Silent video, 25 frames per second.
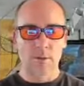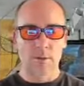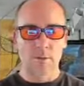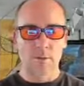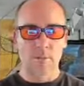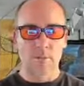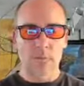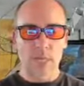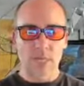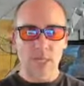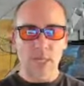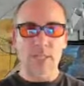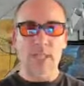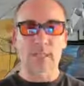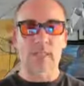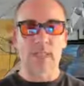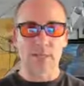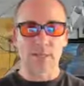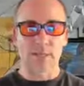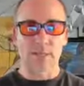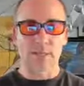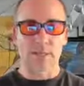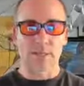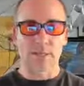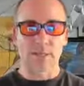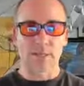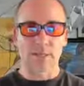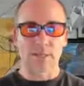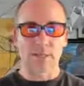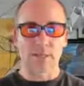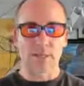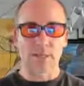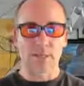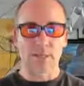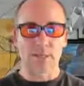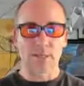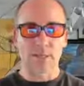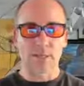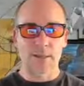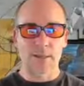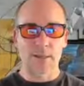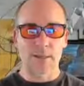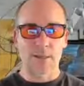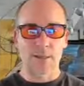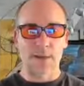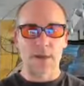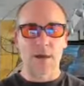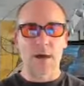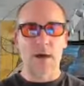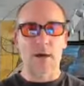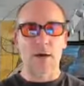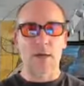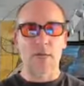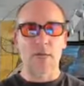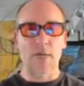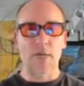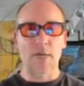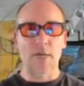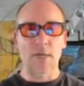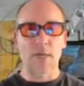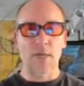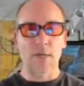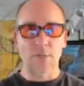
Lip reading: pieces of